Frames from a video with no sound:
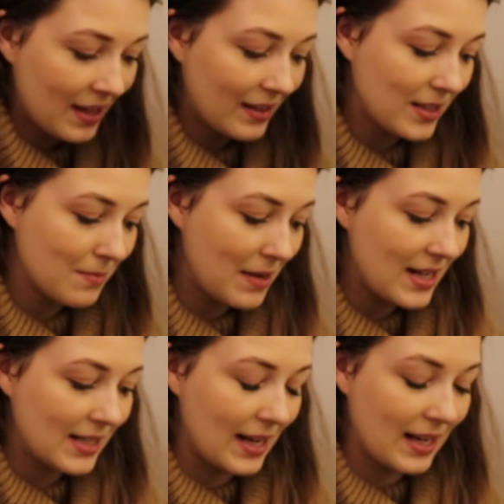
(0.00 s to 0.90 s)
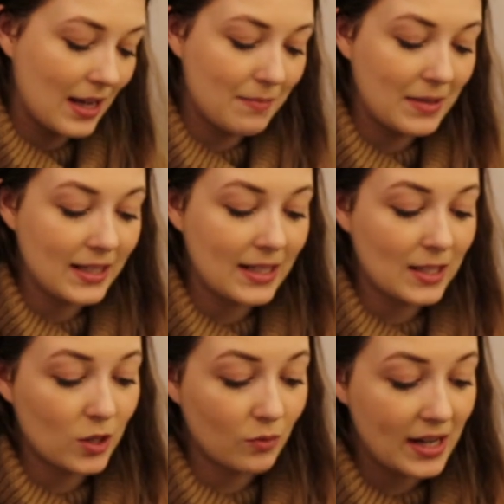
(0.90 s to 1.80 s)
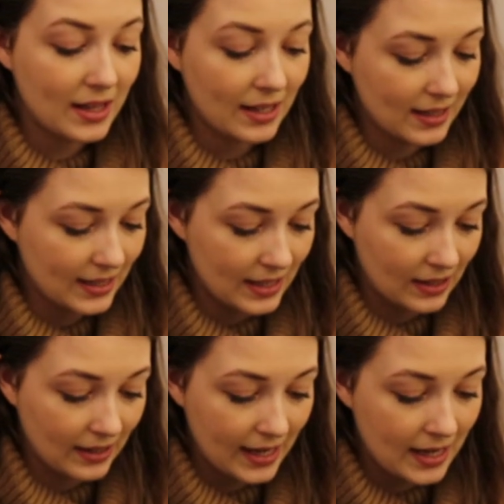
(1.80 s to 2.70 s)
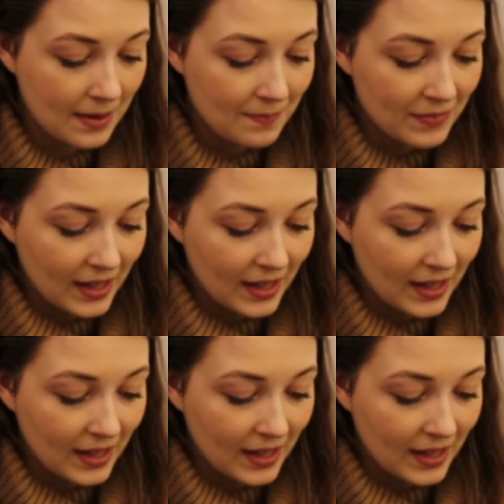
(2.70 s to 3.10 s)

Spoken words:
That's amazing. And this is £3.39.